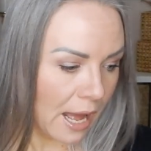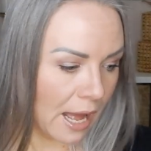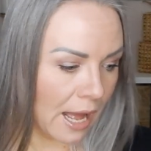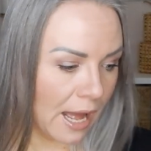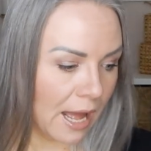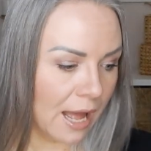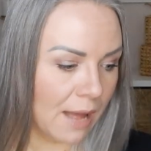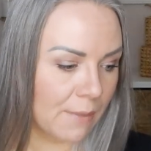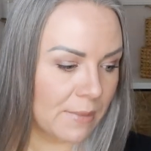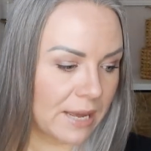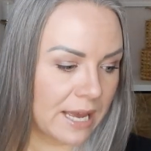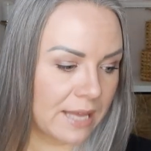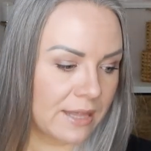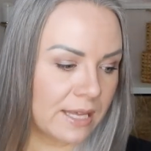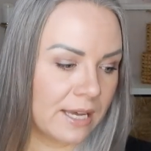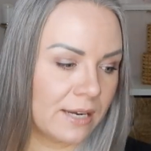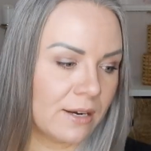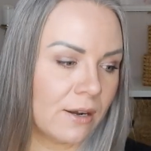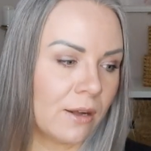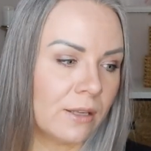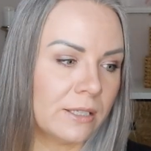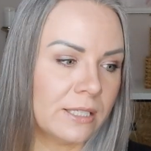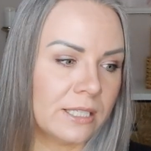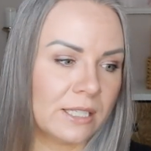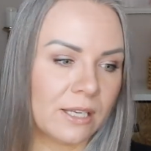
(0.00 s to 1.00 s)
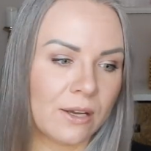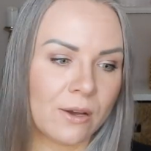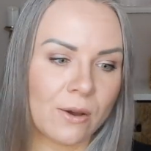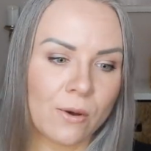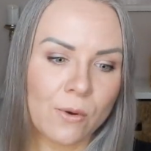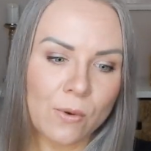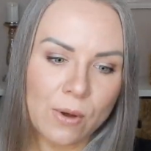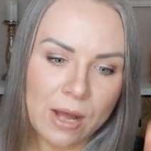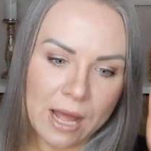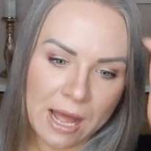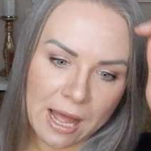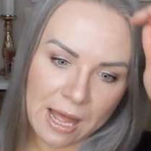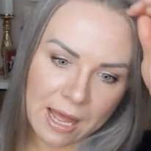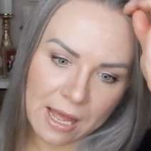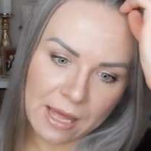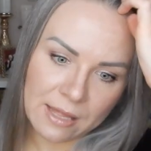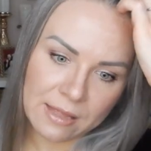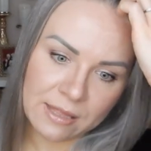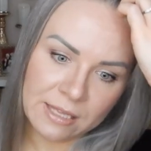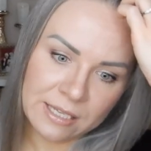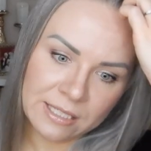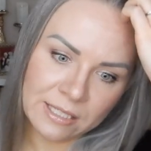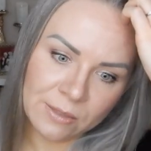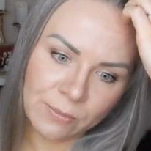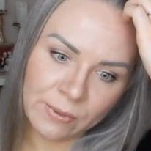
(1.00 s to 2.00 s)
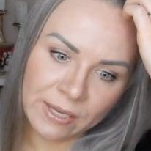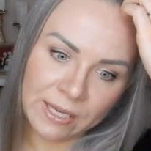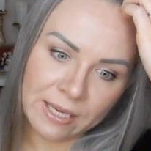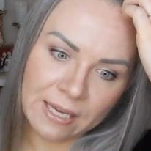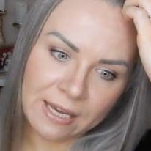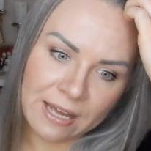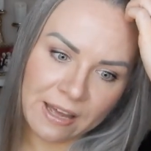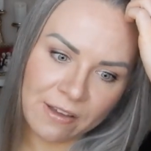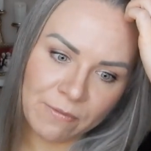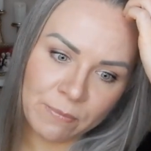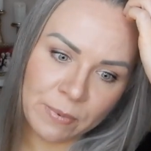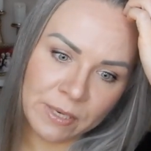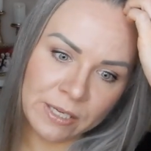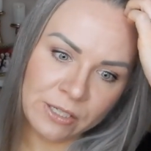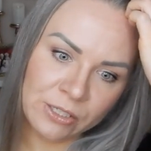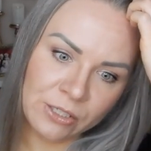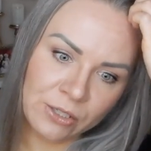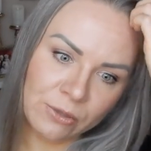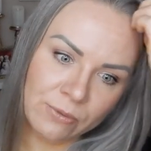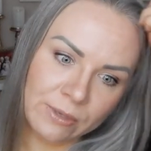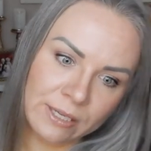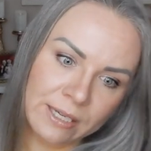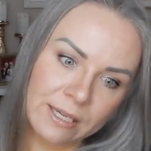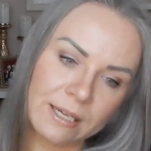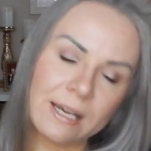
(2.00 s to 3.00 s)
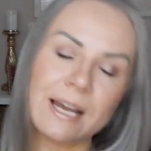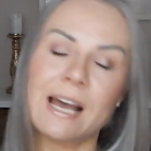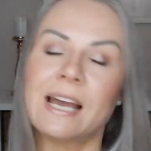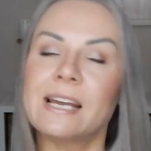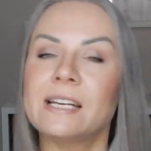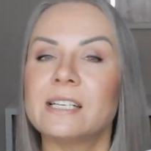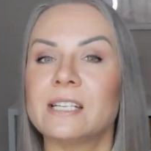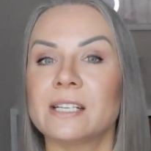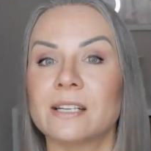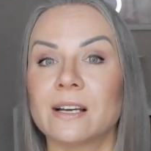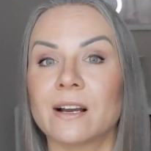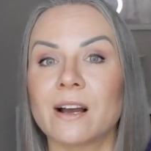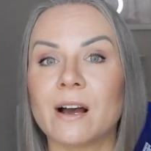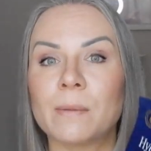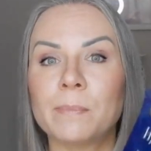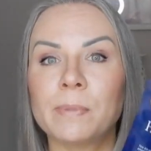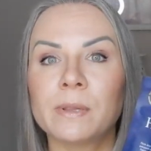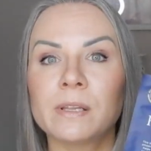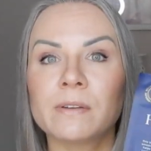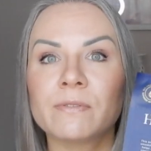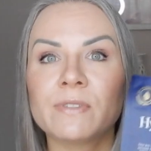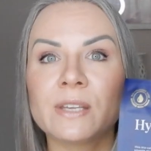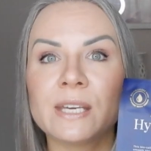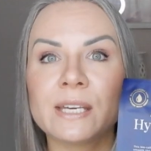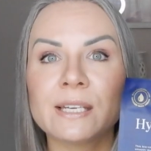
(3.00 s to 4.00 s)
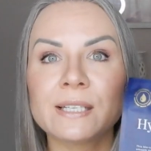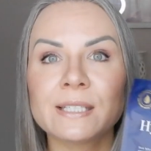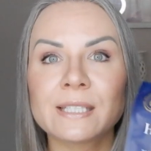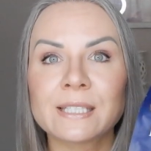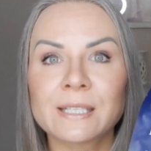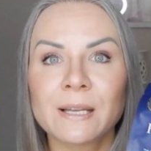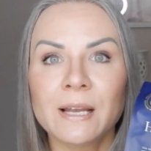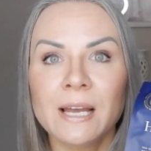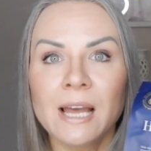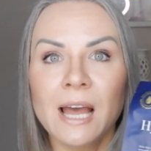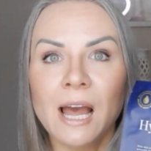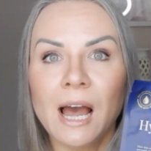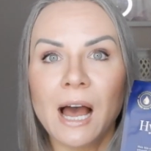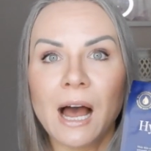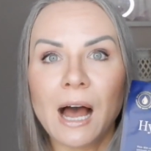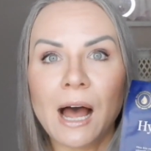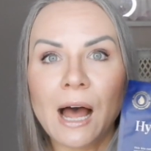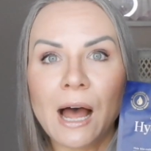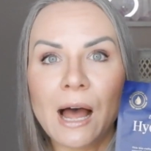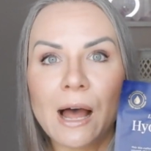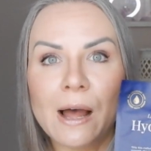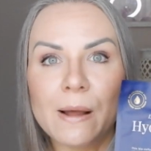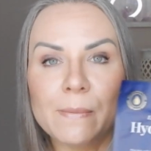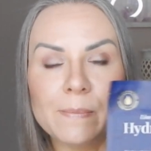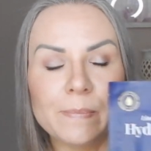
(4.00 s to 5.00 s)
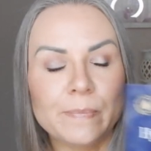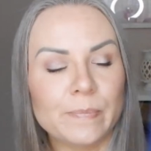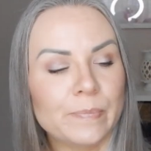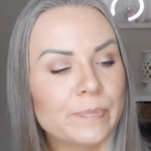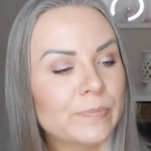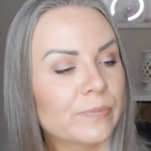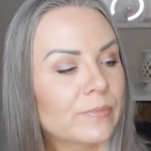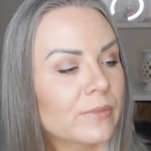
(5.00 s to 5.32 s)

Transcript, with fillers: um, and then also uh, this week I've been doing I did a couple of these um,